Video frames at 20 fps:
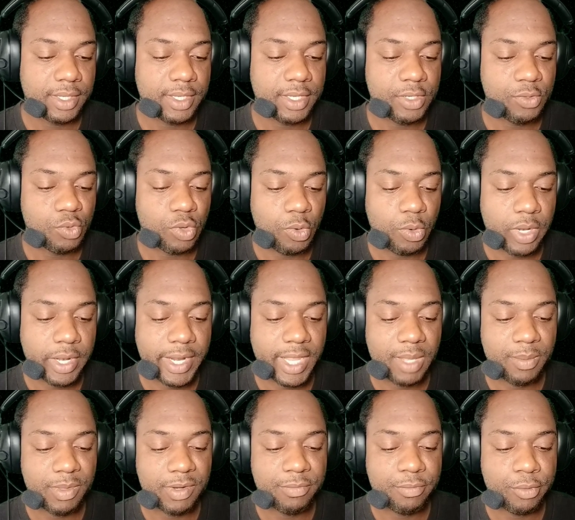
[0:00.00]
is what we're
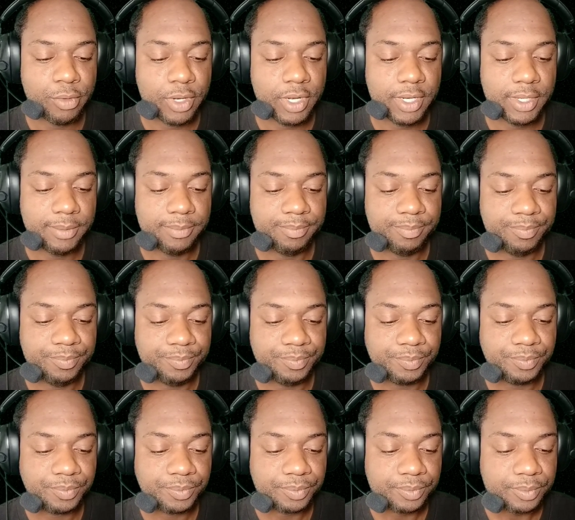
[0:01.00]
aiming for.
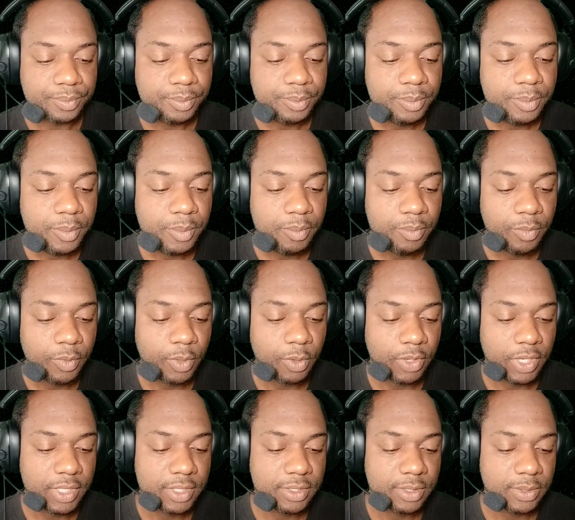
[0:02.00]

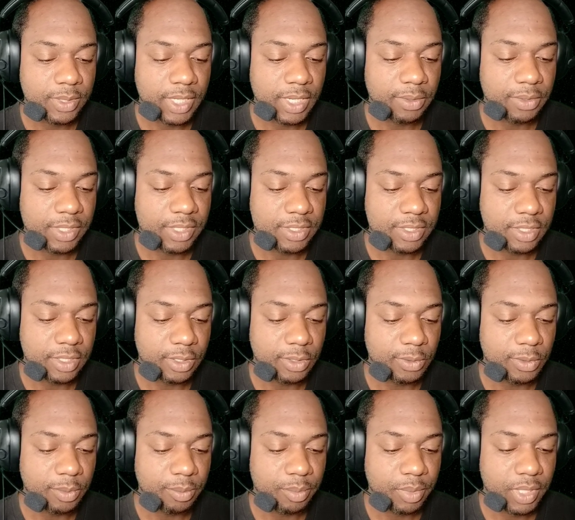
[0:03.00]
All right, so now he's gonna
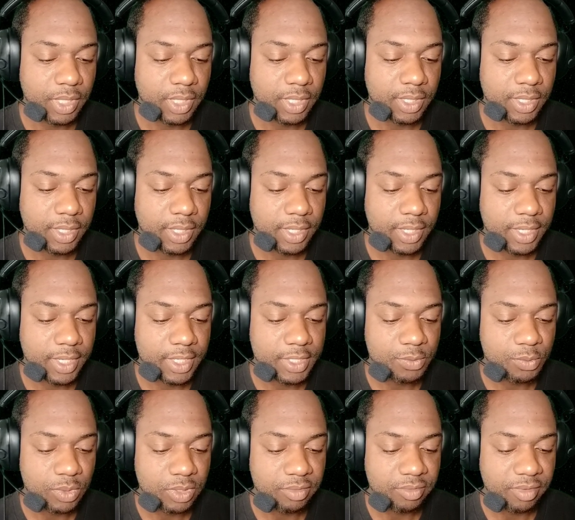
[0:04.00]
go to pit
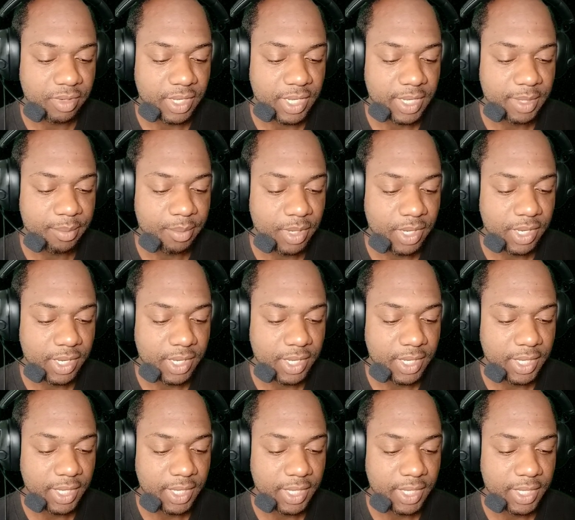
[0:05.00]
as we fly
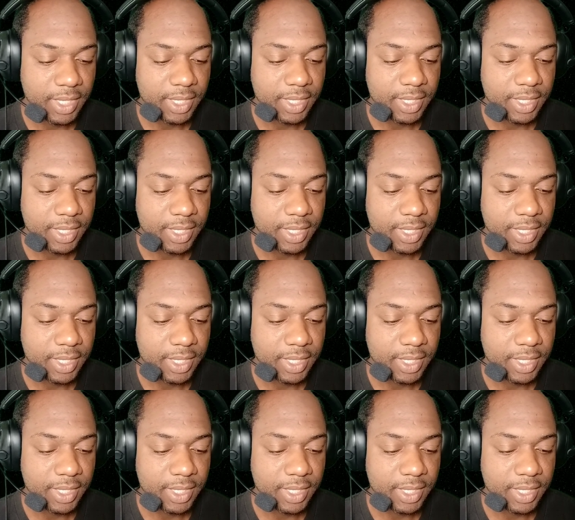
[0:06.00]
by.